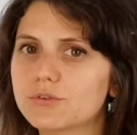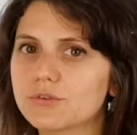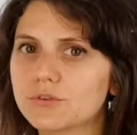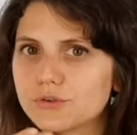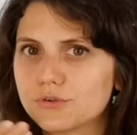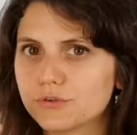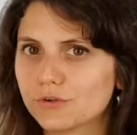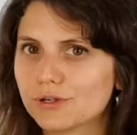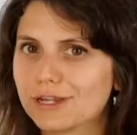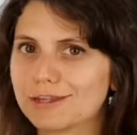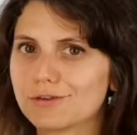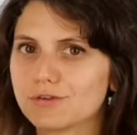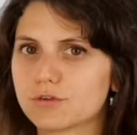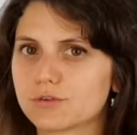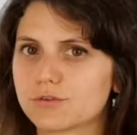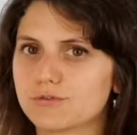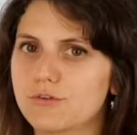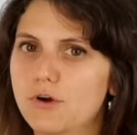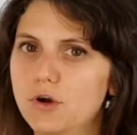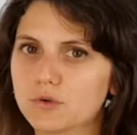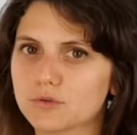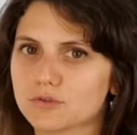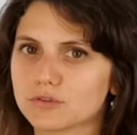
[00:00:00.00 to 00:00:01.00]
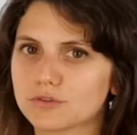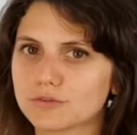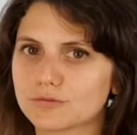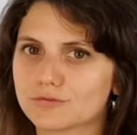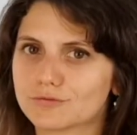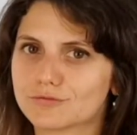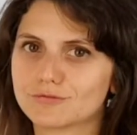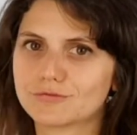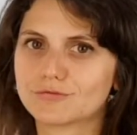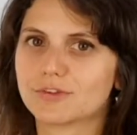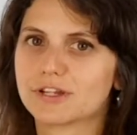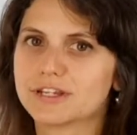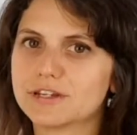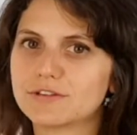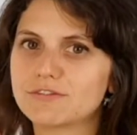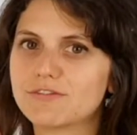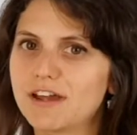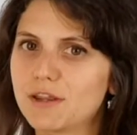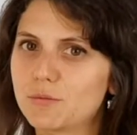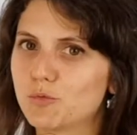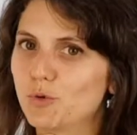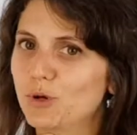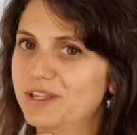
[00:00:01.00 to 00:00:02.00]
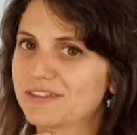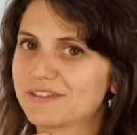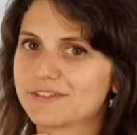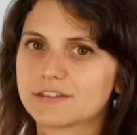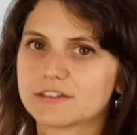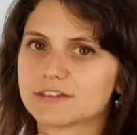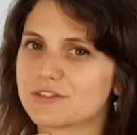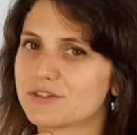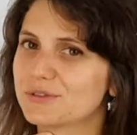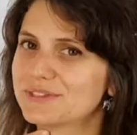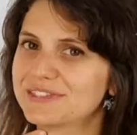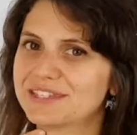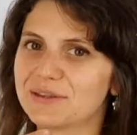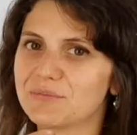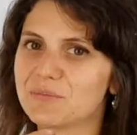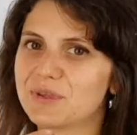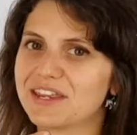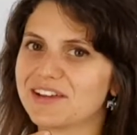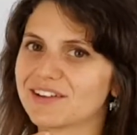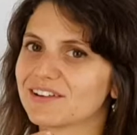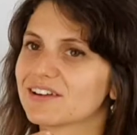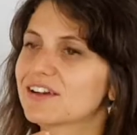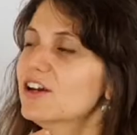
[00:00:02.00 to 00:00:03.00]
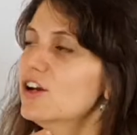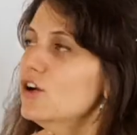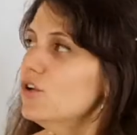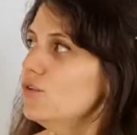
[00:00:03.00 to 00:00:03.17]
you know, like your phone when it vibrates. It's the same here.